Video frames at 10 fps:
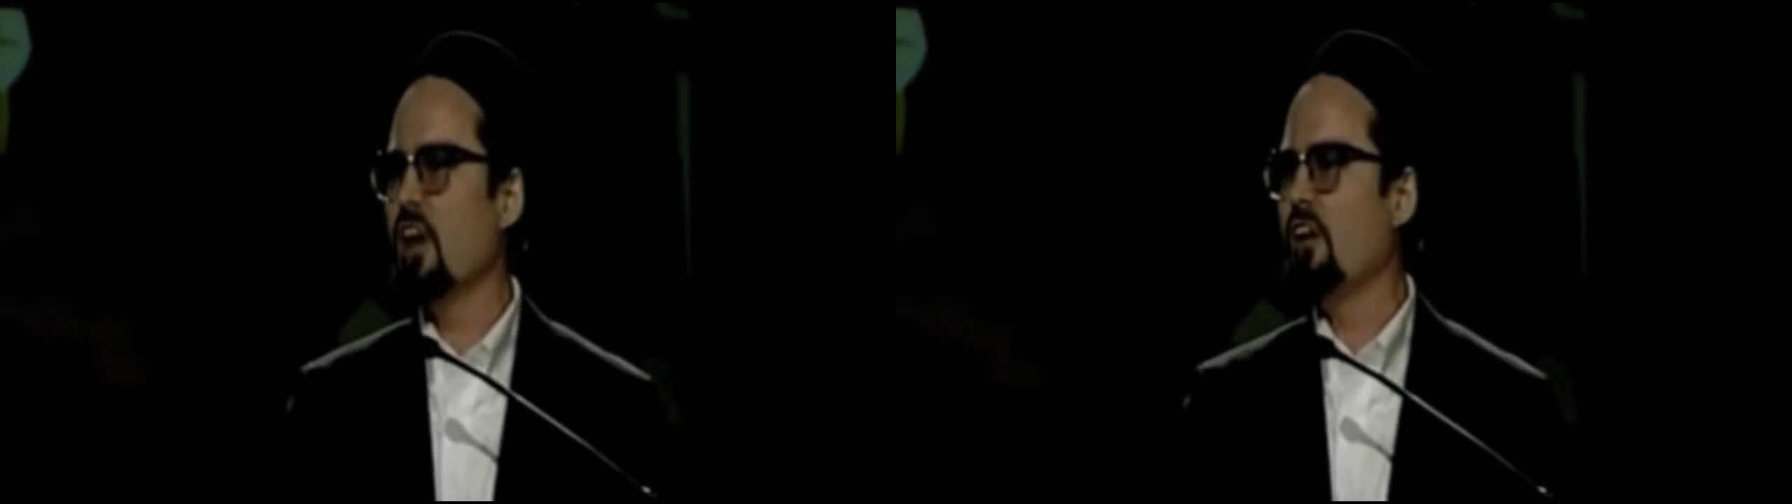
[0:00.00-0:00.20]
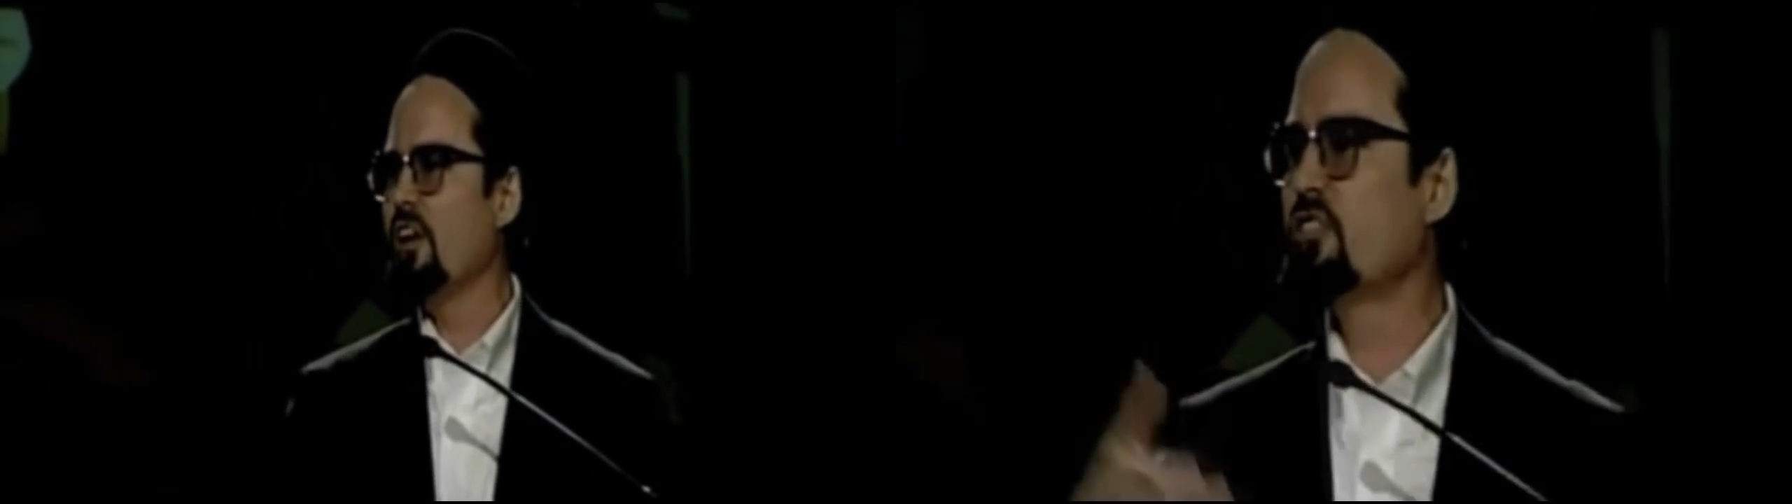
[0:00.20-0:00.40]

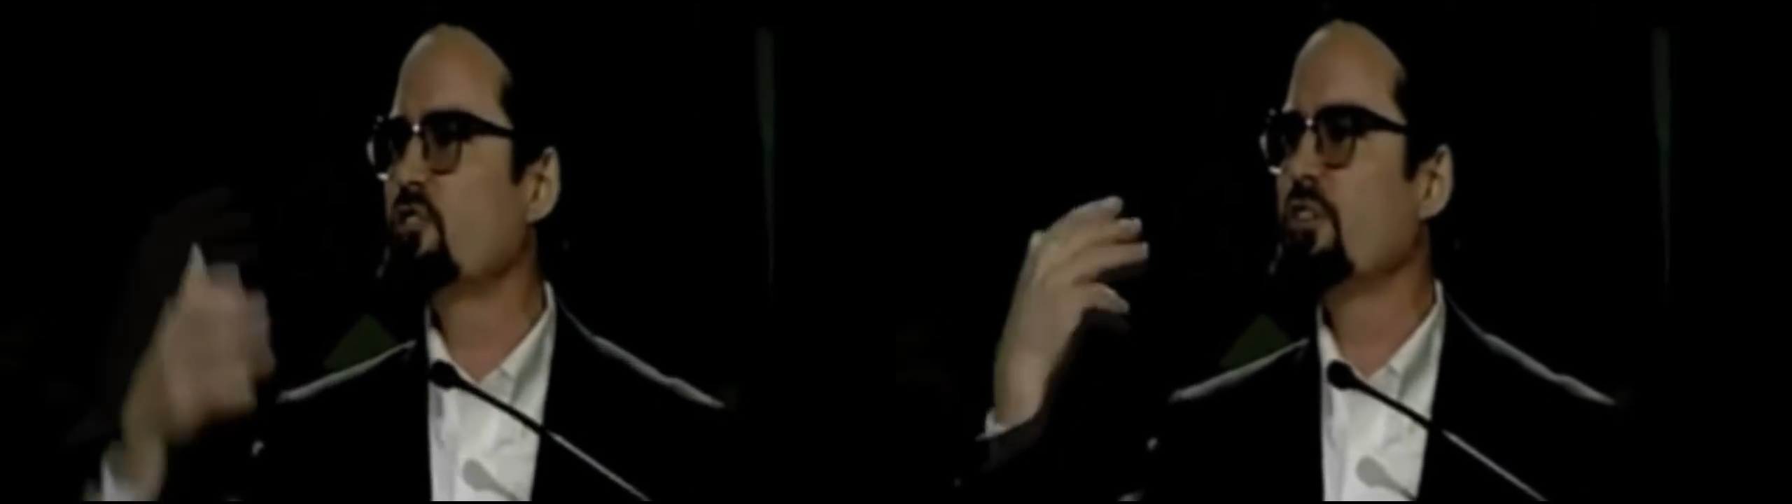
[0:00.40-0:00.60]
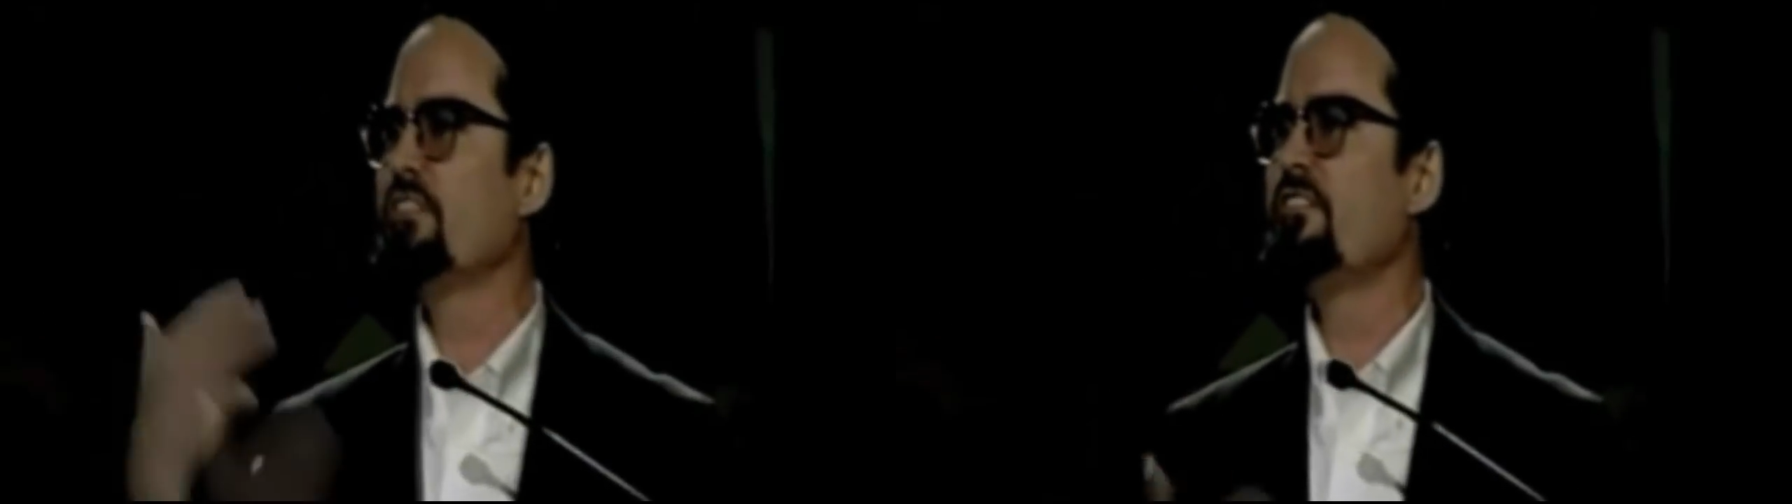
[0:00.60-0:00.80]
our
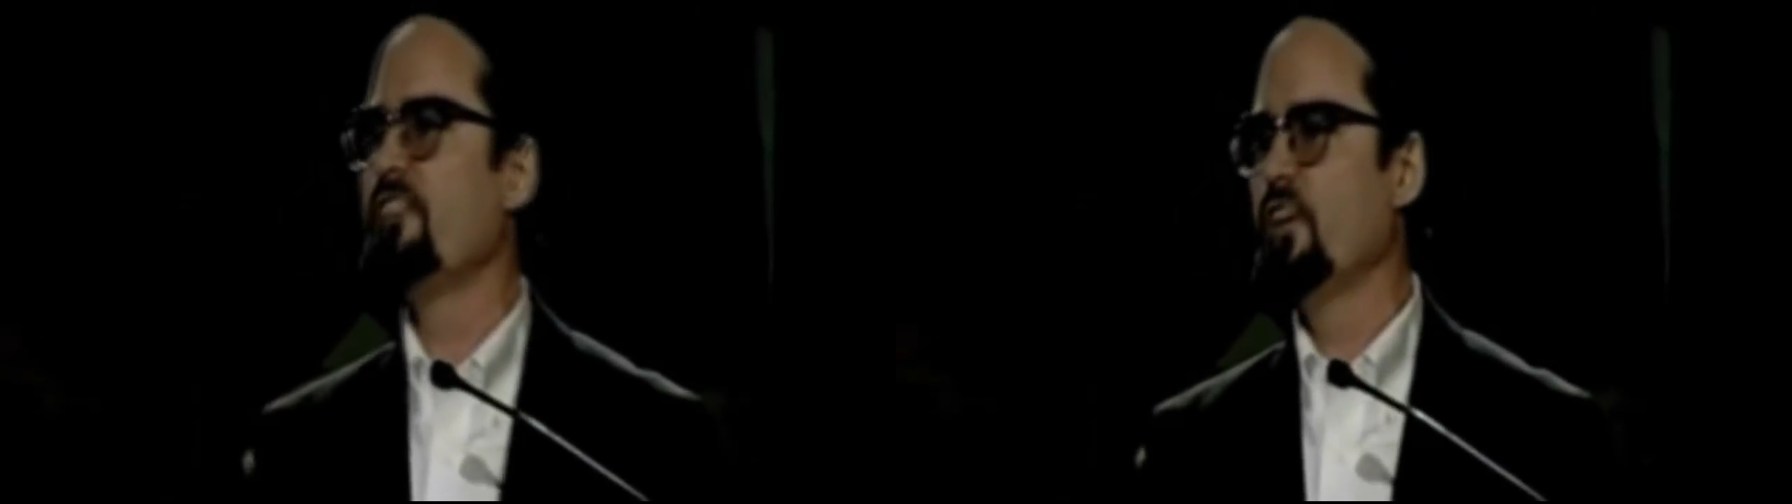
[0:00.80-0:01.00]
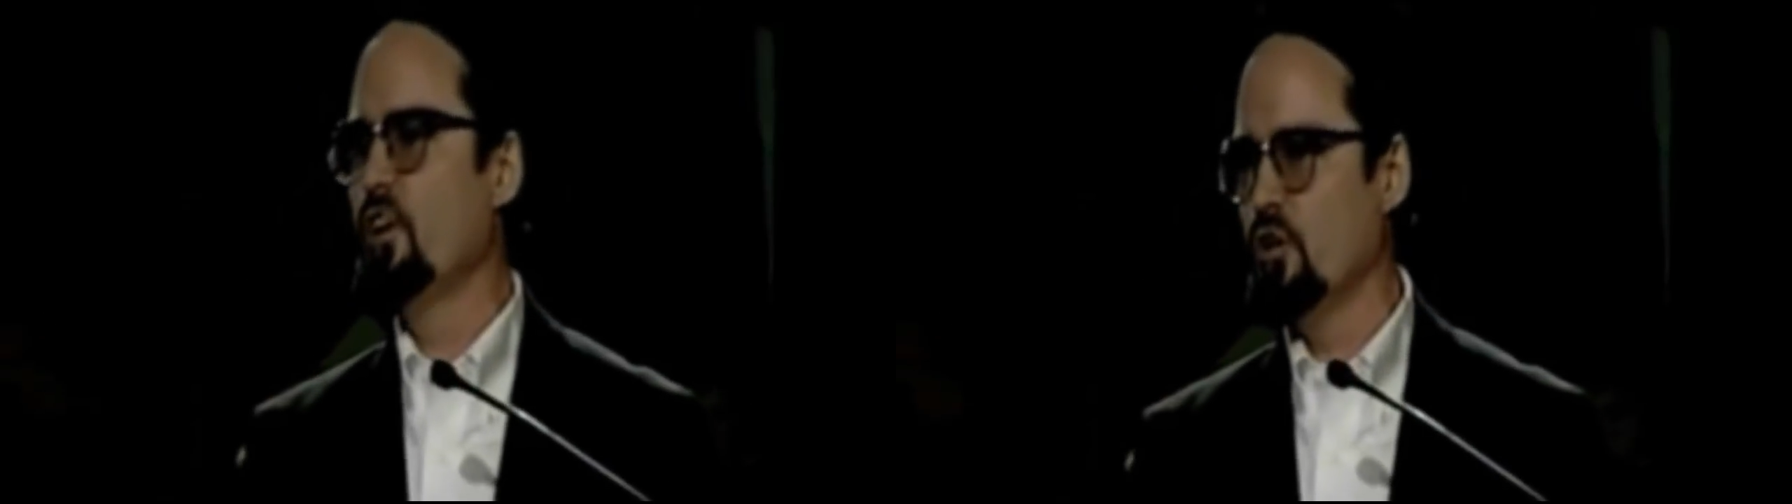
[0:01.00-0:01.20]
history is
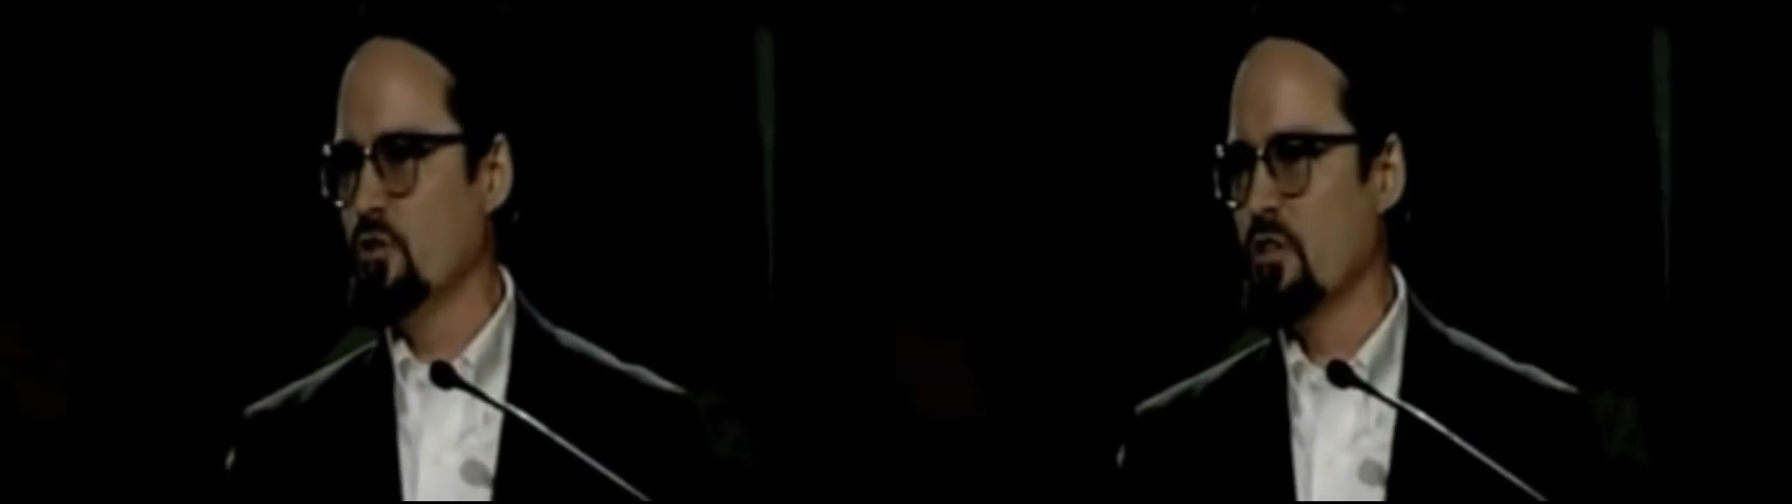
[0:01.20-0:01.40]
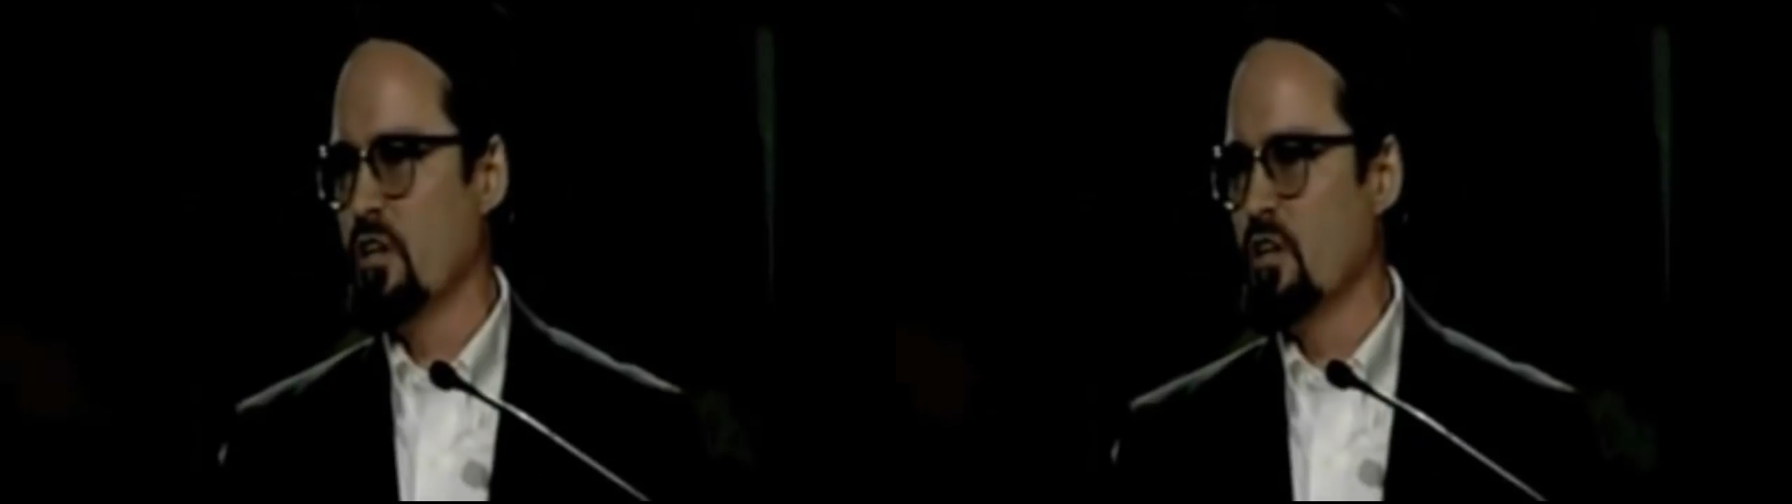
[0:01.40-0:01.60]
filled